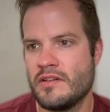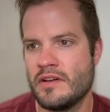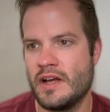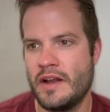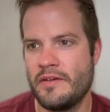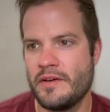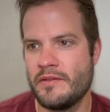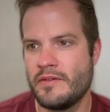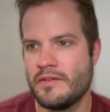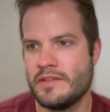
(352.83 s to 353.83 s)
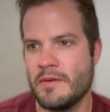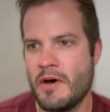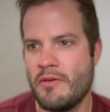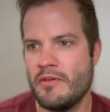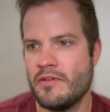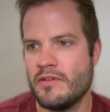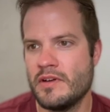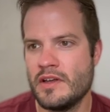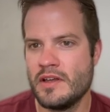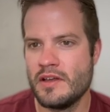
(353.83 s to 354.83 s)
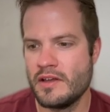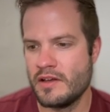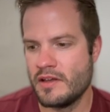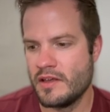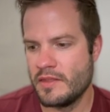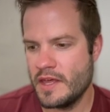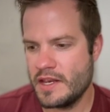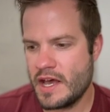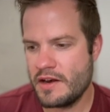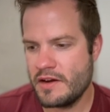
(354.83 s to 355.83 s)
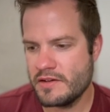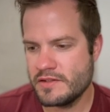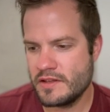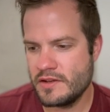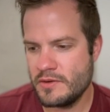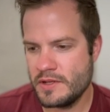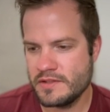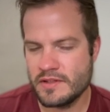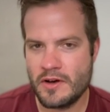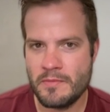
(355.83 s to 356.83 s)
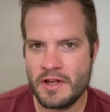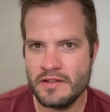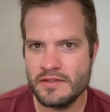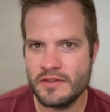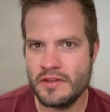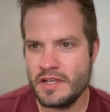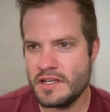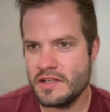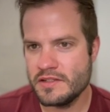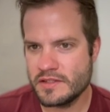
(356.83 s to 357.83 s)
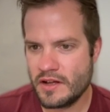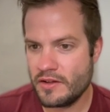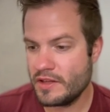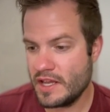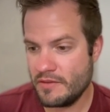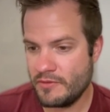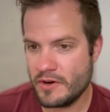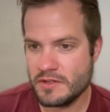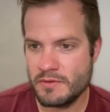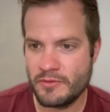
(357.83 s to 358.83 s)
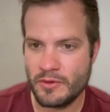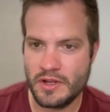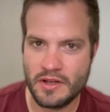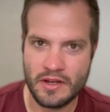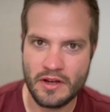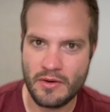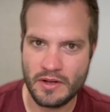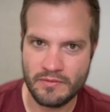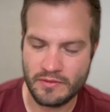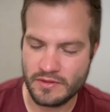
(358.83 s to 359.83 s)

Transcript: I don't know demo. Then down here is the new install button. So you'll need to install it first before you can go and